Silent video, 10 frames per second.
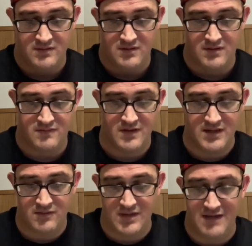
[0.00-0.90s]
All
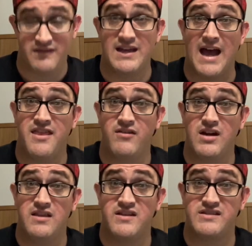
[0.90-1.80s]
right, we have
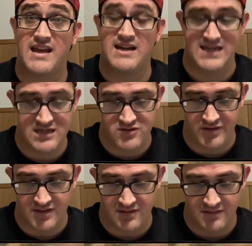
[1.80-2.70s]
Gathering the
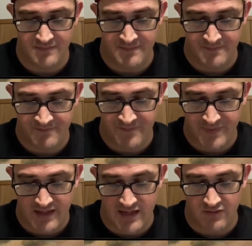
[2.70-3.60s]
Sanhedrin.
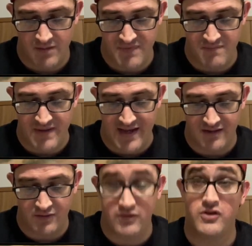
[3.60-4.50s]
Interrupt the
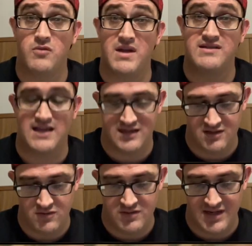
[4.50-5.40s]
battle. You may take a
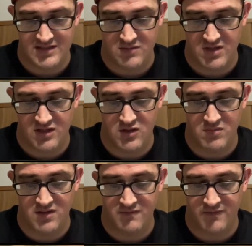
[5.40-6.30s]
New Testament
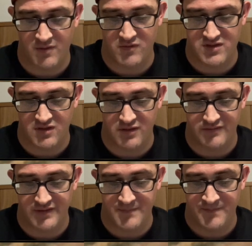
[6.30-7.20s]
human from reserve.
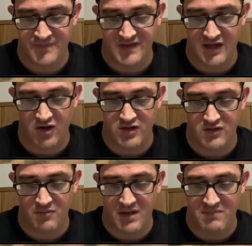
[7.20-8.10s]
Character
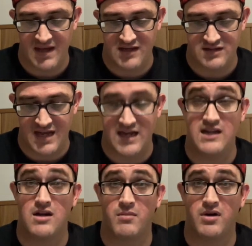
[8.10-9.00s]
may ban to any
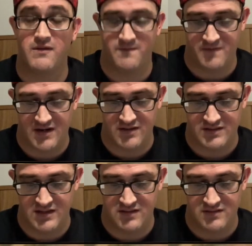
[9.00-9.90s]
number of
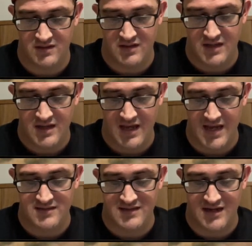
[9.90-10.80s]
Pharisees
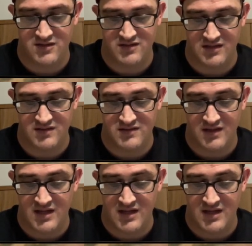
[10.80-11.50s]
and Sadducees.